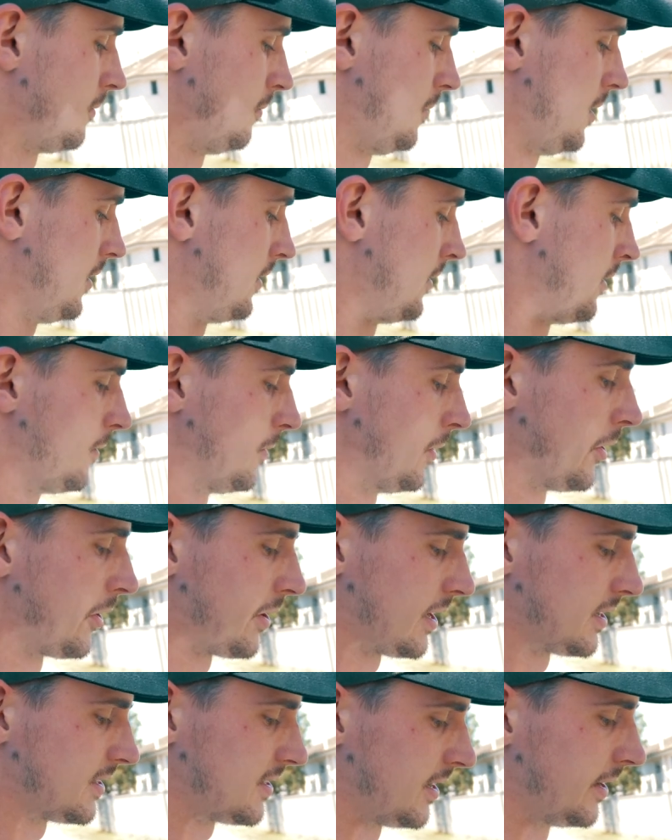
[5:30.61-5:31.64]
One, we
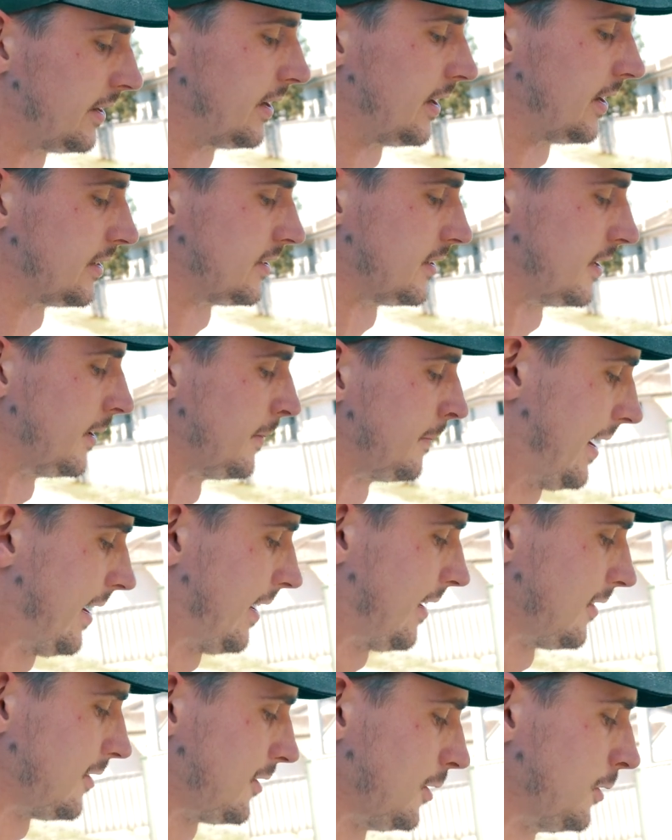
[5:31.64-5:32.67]
don't get skin cancer,
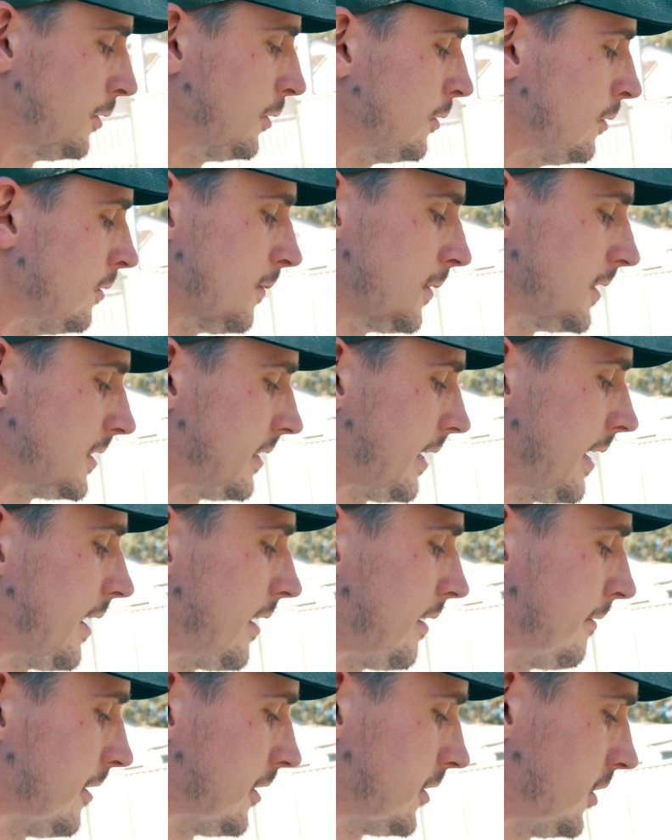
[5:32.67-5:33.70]
and two, we stay
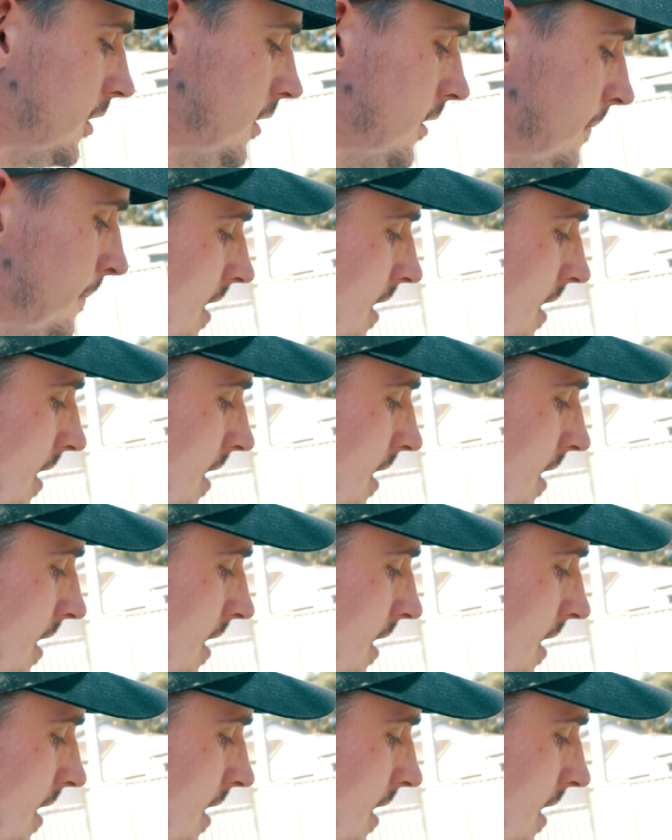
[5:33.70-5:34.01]
out of our shot.